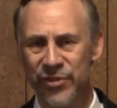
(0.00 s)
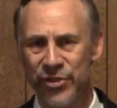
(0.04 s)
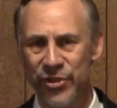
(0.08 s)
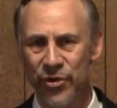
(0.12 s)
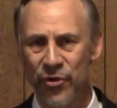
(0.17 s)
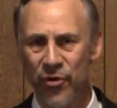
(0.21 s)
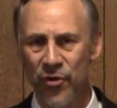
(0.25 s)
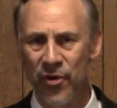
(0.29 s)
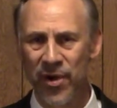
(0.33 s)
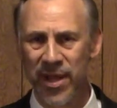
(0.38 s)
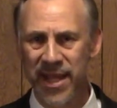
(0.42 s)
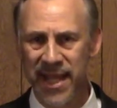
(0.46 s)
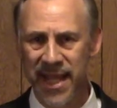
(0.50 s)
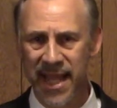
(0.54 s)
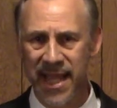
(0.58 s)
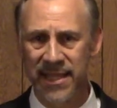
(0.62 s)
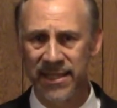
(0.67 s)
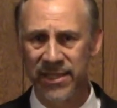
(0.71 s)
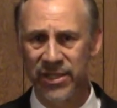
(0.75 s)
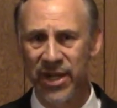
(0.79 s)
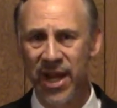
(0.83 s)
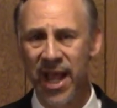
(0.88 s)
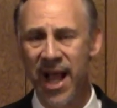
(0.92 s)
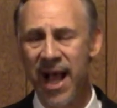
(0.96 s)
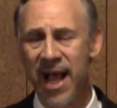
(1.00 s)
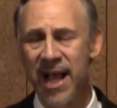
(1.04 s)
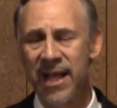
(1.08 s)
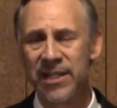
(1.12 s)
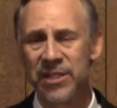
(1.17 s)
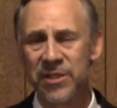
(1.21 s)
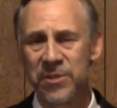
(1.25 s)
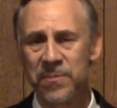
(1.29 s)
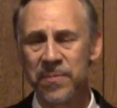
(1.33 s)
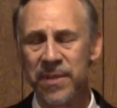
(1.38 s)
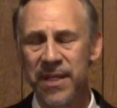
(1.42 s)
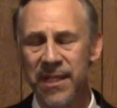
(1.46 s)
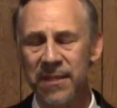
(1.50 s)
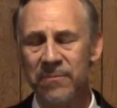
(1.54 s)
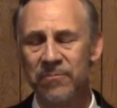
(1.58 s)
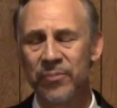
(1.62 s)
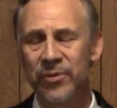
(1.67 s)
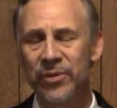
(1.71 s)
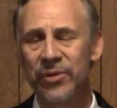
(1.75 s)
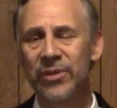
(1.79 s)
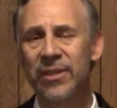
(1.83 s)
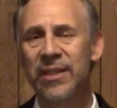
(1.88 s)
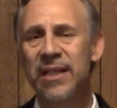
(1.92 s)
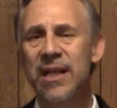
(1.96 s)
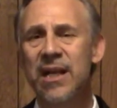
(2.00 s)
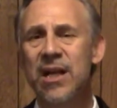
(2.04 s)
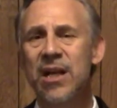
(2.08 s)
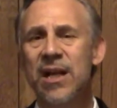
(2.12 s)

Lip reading: joy as God's people